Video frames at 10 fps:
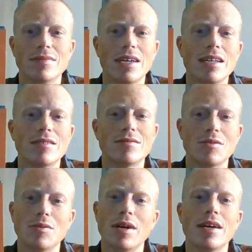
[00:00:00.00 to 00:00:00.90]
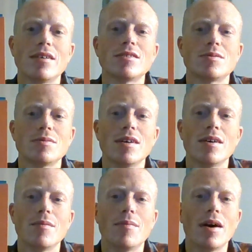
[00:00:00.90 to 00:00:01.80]
I don't know why else.
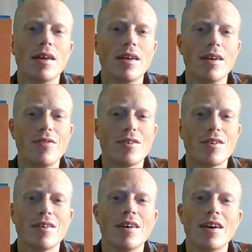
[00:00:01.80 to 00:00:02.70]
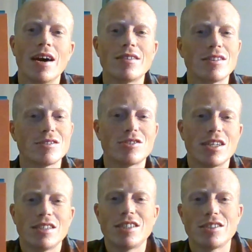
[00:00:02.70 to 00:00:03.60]
But if you're out there
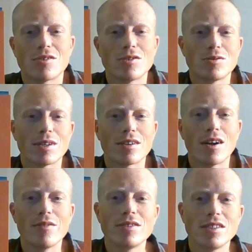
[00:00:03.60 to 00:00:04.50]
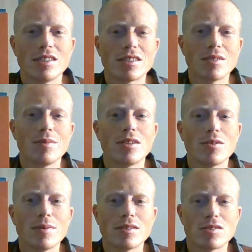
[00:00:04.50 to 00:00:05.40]
trying to chase a course record, obviously it's going to be a
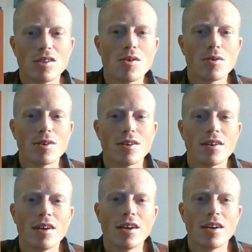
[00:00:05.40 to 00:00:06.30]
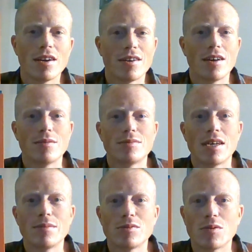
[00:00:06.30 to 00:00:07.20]
little bit slower
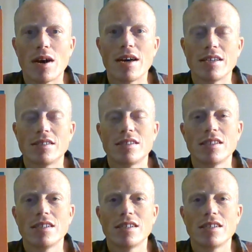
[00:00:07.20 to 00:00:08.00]
times-wise.